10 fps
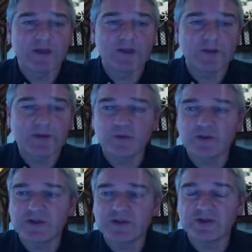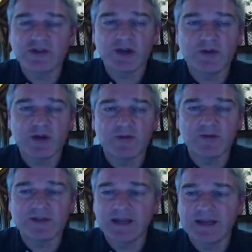So in order to show
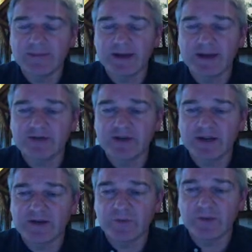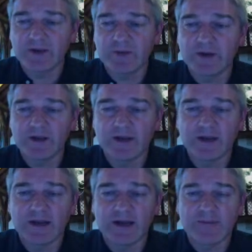those in Patran, we will
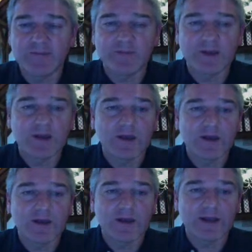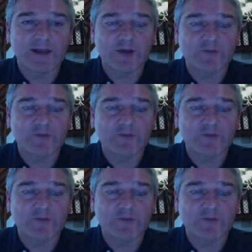click on the